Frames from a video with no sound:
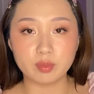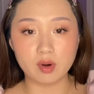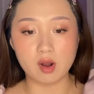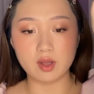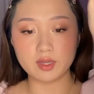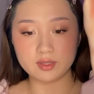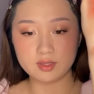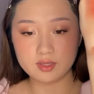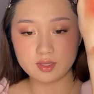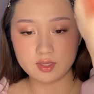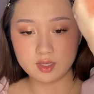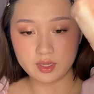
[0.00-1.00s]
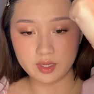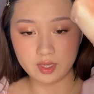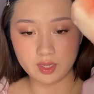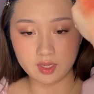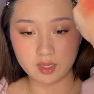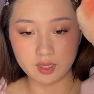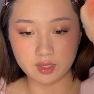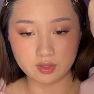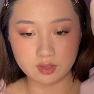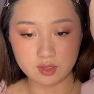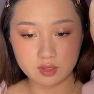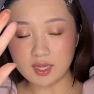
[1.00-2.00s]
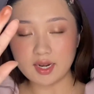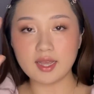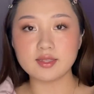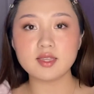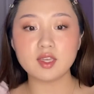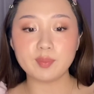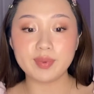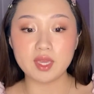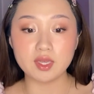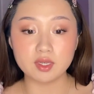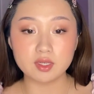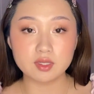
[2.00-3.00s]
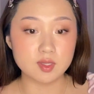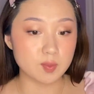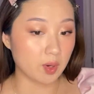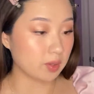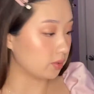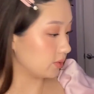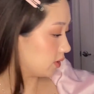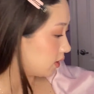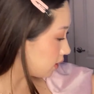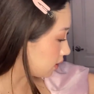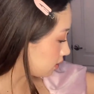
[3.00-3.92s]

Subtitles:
bronze, and it has like pink sparkles in it.